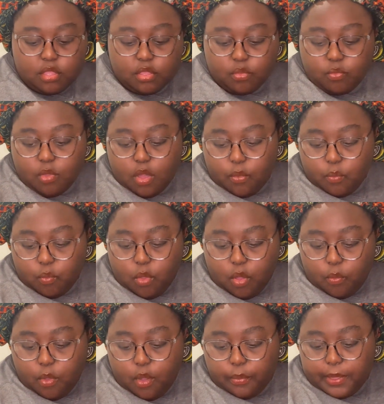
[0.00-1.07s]
what
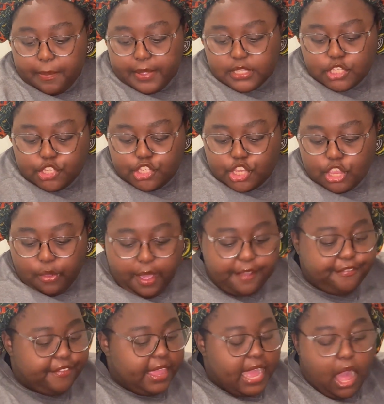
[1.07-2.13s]
are we meant to do? I
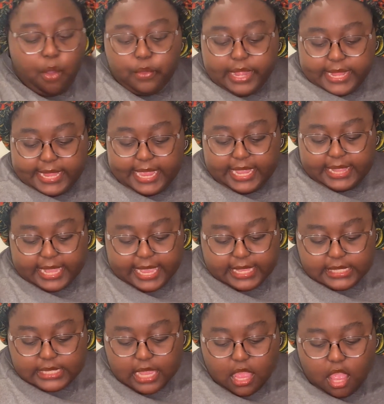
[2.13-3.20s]
think I'll clean
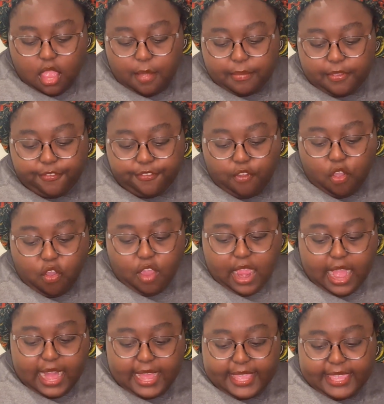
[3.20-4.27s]
this before
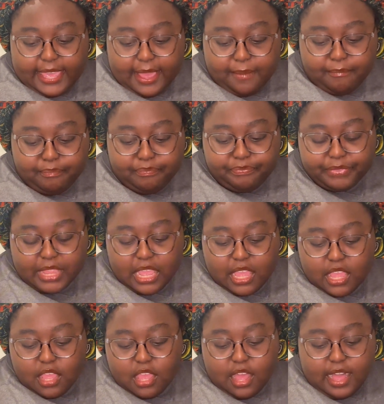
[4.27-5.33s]
I think
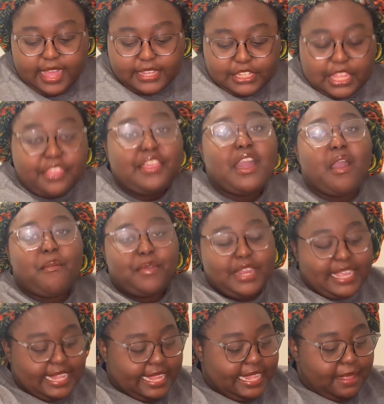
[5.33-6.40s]
I'm gonna
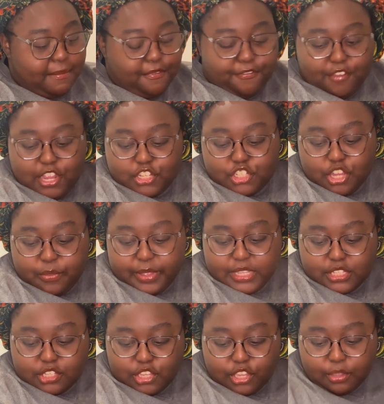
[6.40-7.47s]
clean it before I show it
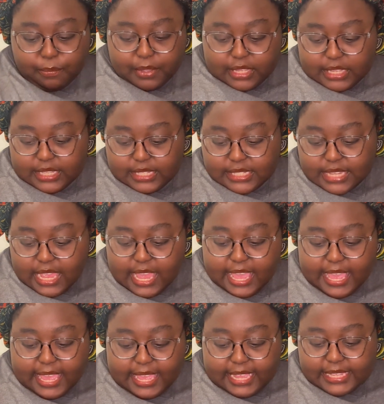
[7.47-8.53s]
to you, because
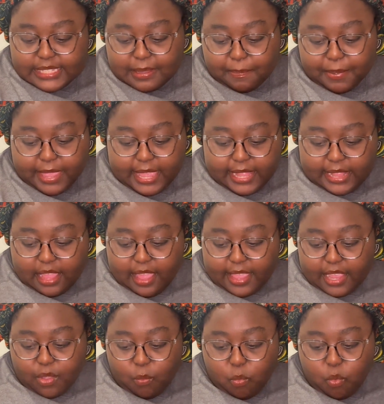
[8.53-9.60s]
it is a bit
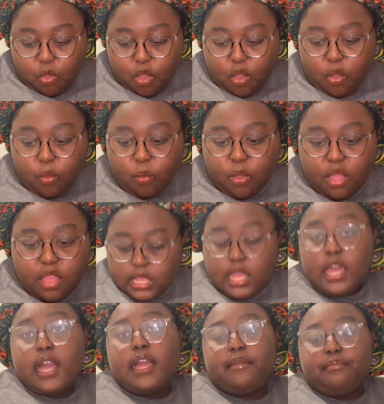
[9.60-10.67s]
like, whoa.
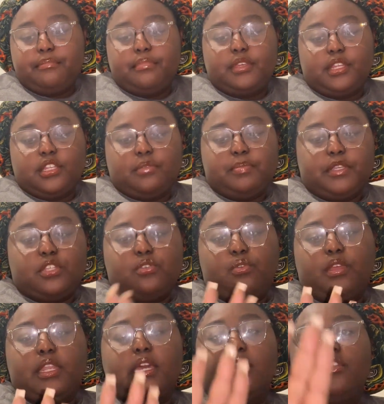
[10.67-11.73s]
I'm gonna be
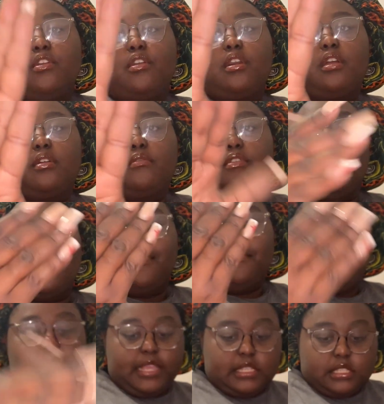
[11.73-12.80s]
sorting out. Look at the
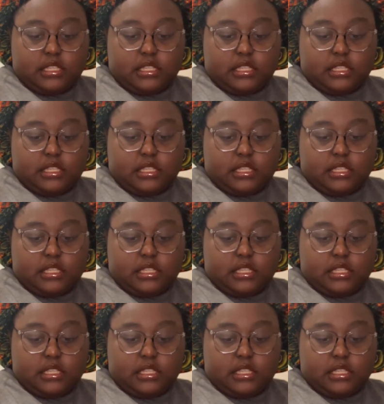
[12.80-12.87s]
mess.